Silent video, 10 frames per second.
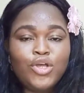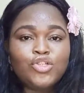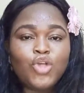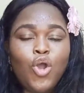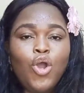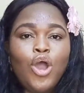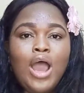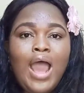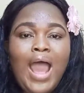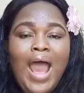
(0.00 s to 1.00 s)
So,
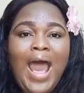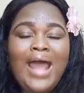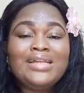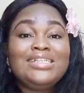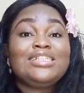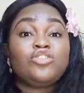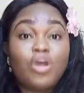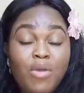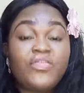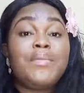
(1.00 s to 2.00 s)
and
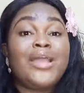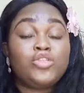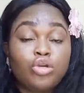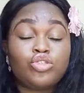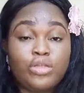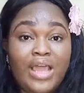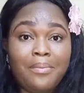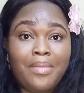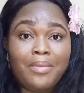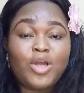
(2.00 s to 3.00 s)
some of them I talked to
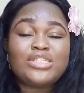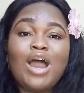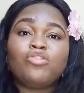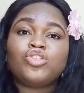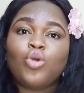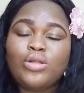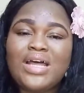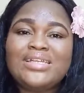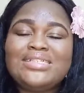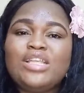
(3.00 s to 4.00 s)
them because I was told
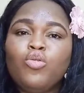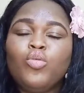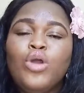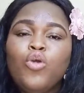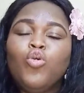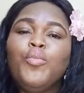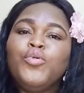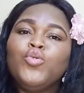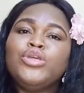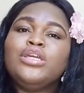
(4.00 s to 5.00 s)
that this thing
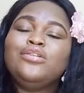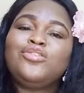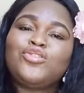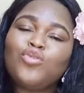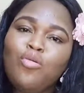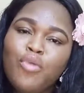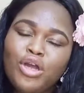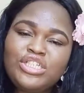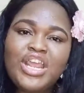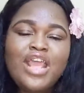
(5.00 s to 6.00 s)
will yield so
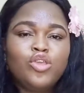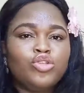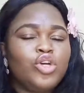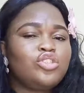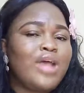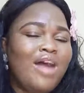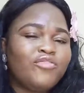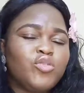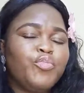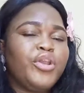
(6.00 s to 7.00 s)
much. You just have
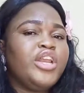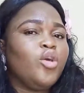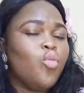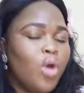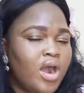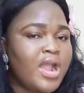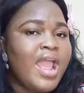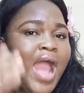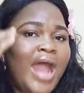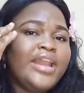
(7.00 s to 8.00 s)
to put in the work
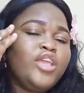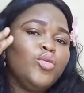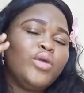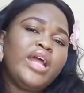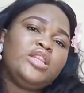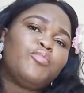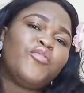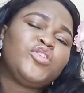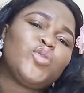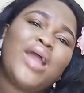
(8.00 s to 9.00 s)
and then you will get the
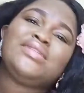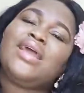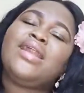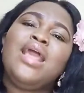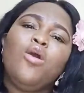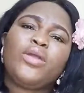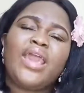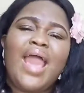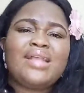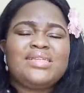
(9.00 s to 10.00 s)
profit. So I said,
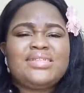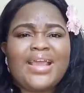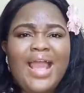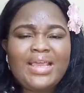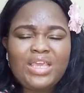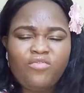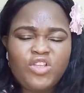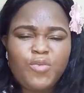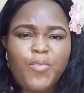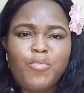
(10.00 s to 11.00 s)
okay, since I can't give
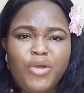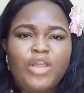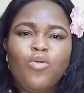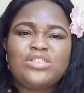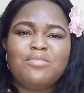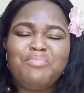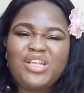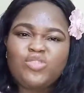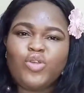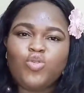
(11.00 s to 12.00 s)
these people money, what's the
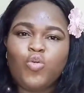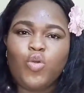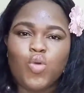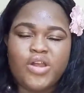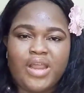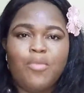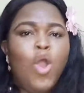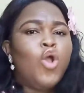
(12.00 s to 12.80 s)
best way to reward them?